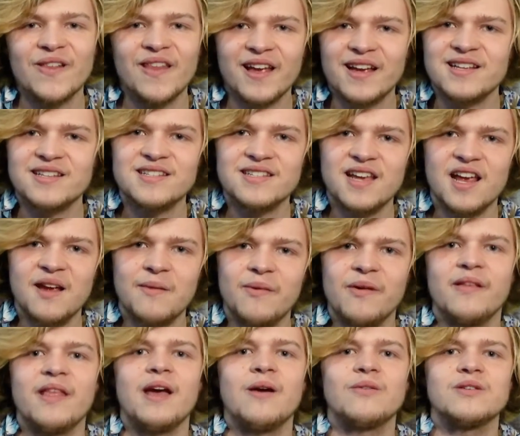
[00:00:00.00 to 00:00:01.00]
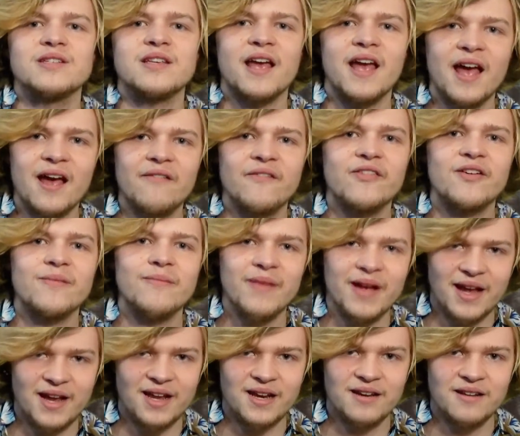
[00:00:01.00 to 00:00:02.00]
lightsaber that was ever
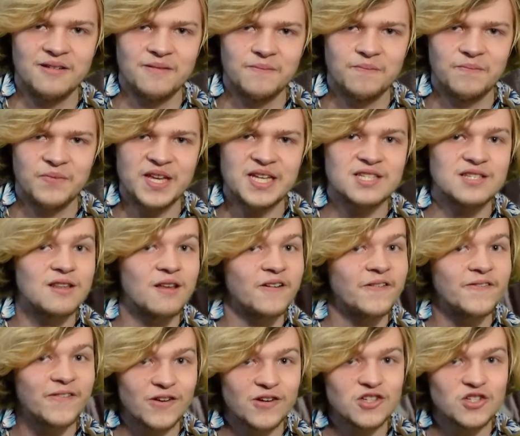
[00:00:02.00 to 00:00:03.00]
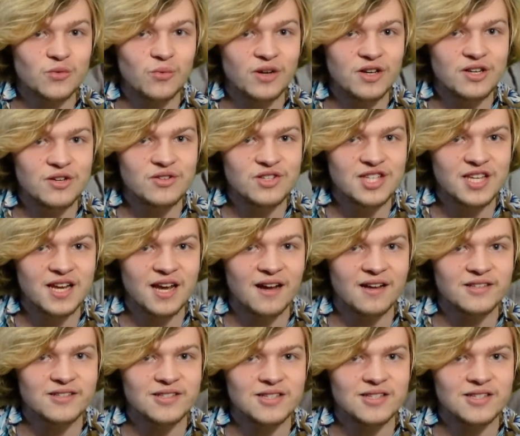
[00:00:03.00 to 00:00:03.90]
made. It's the first one you see on